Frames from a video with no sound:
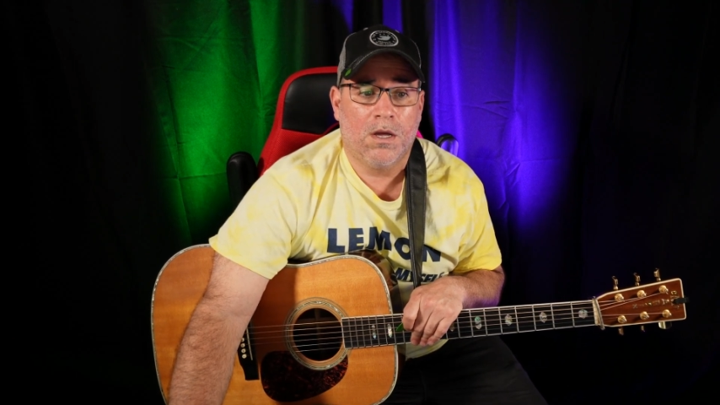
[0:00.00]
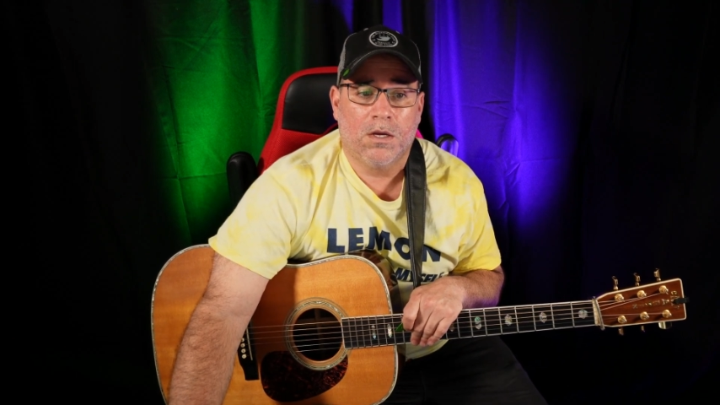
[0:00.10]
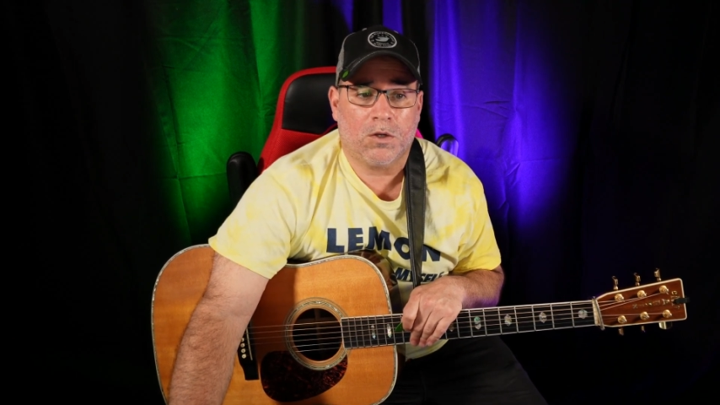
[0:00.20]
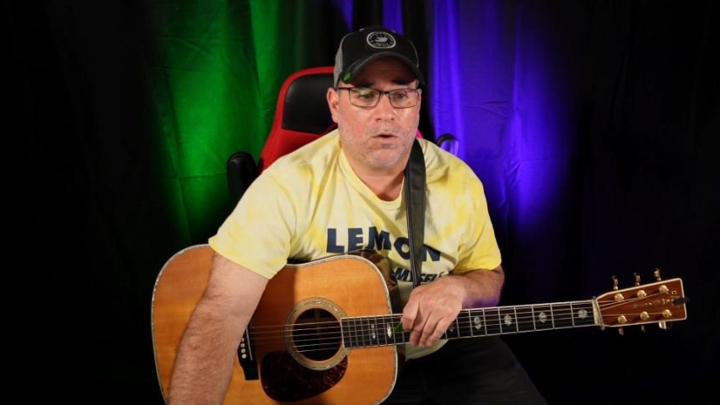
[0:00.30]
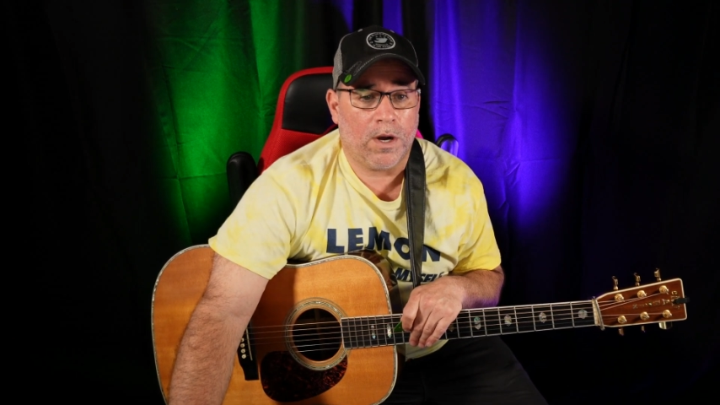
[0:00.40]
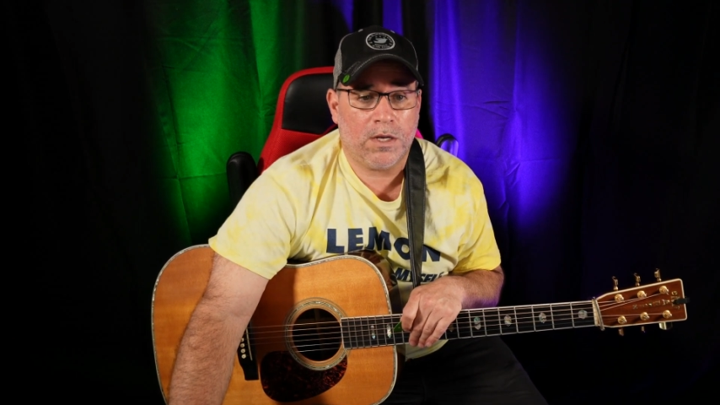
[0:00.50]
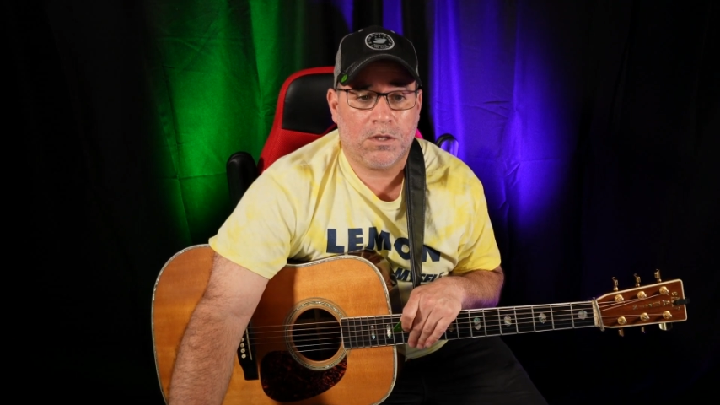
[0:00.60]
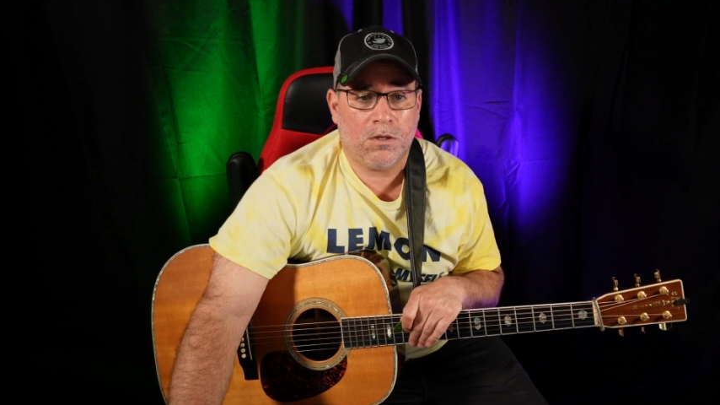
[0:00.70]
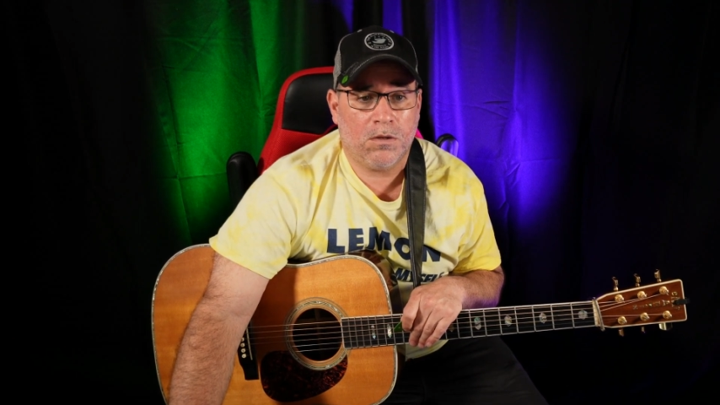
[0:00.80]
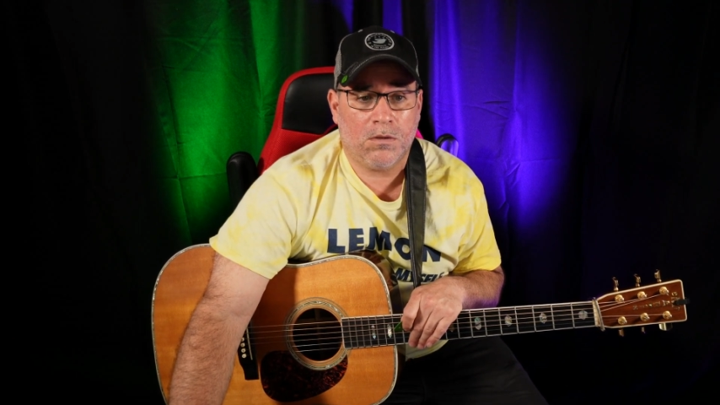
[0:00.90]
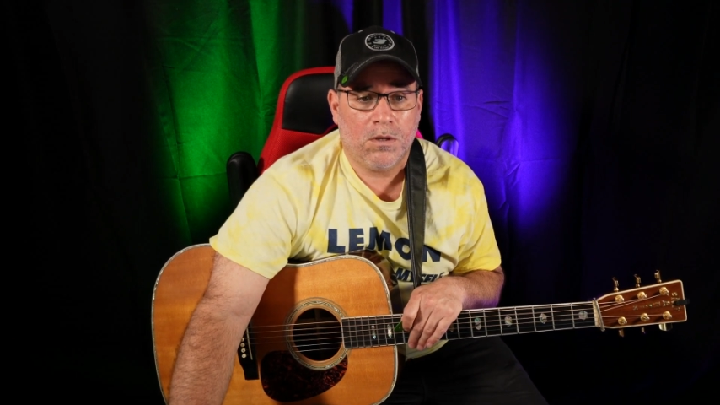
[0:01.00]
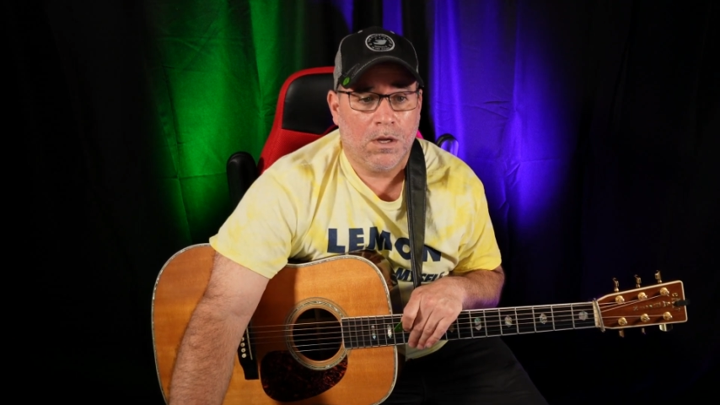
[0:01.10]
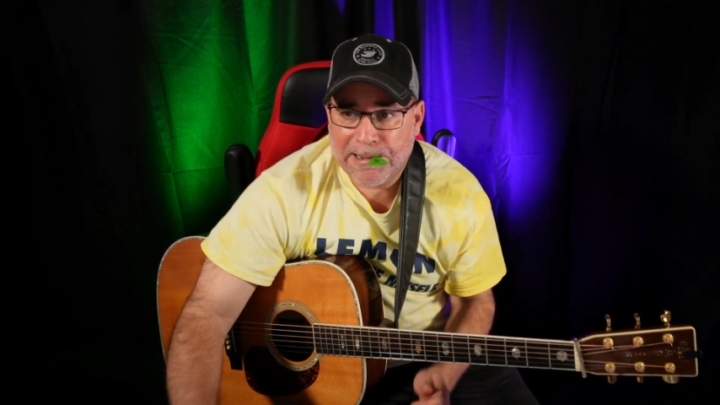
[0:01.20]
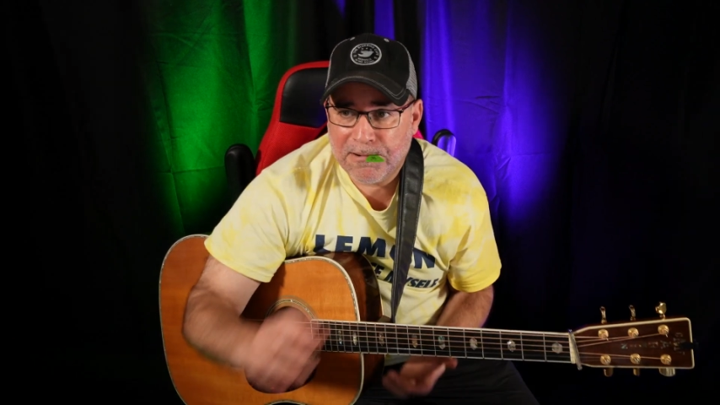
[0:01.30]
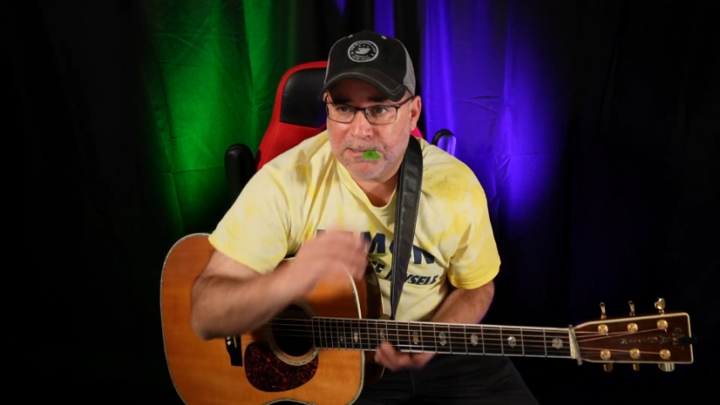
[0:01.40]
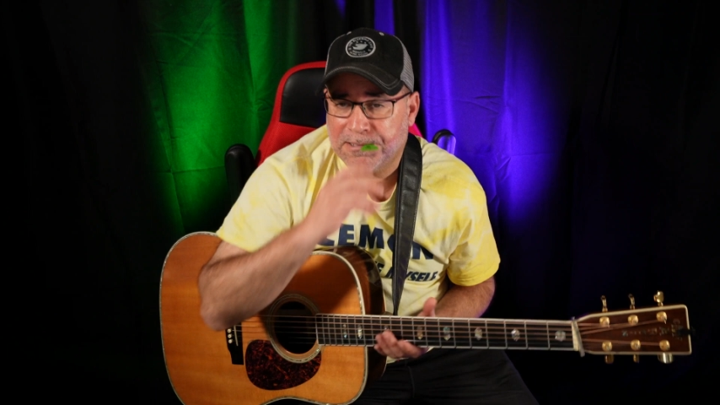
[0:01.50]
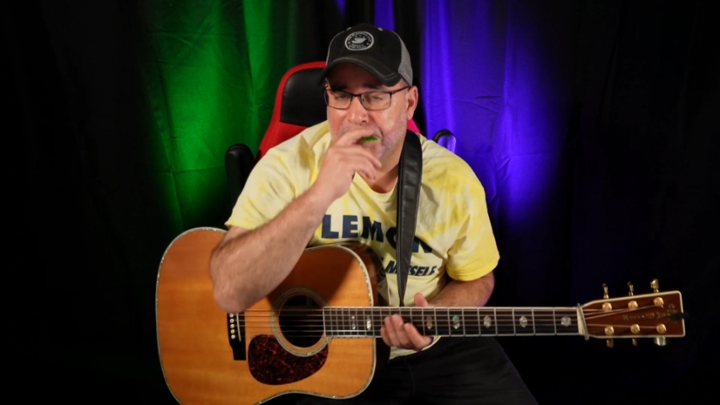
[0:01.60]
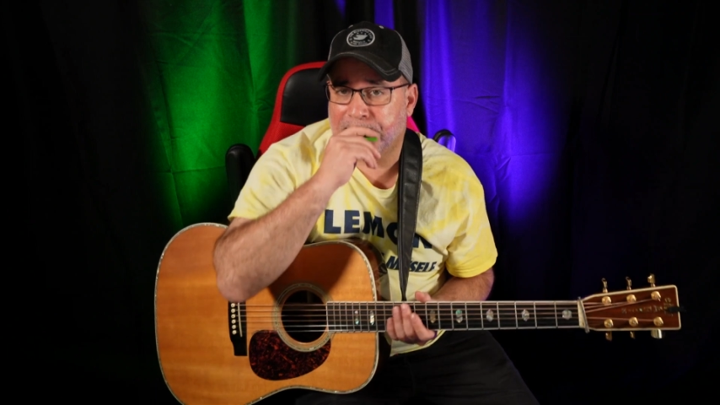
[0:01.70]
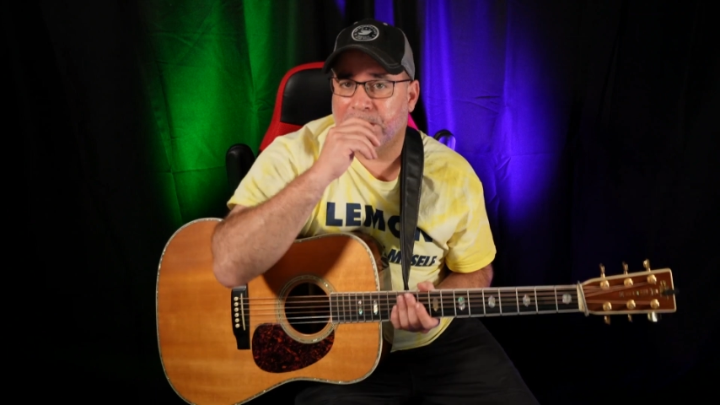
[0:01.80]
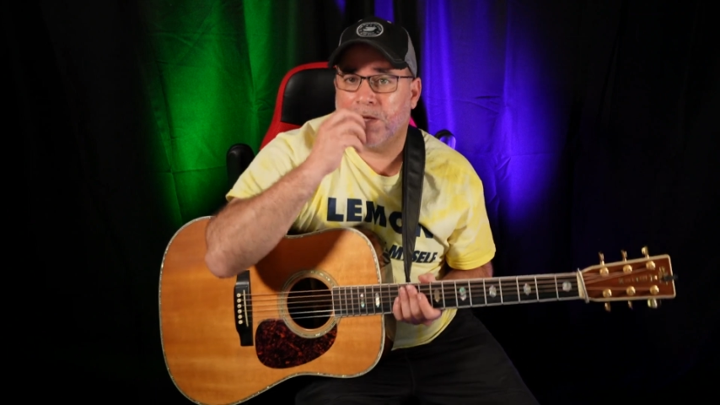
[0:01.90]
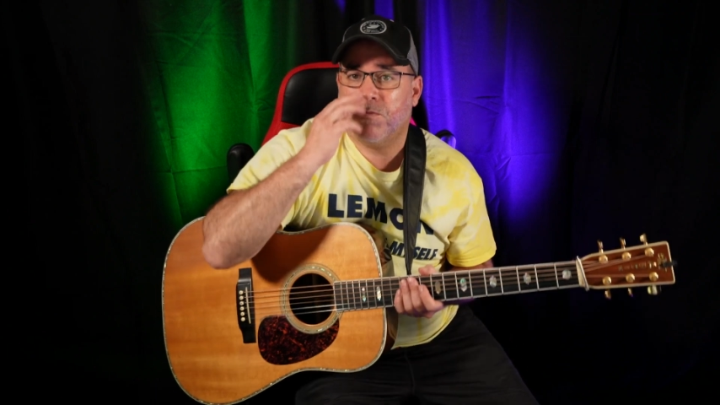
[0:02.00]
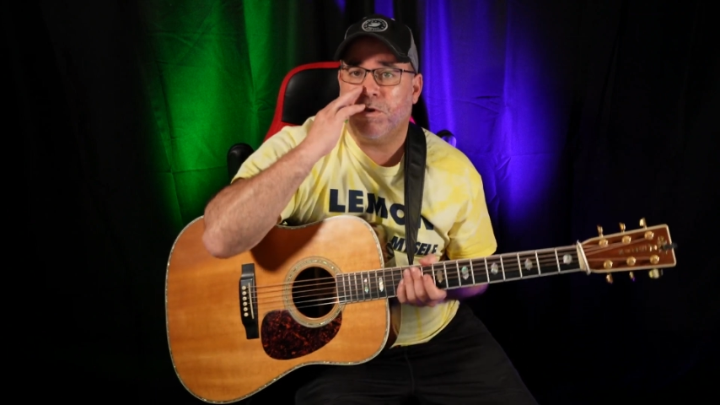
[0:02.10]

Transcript: It's a great tune. How exactly can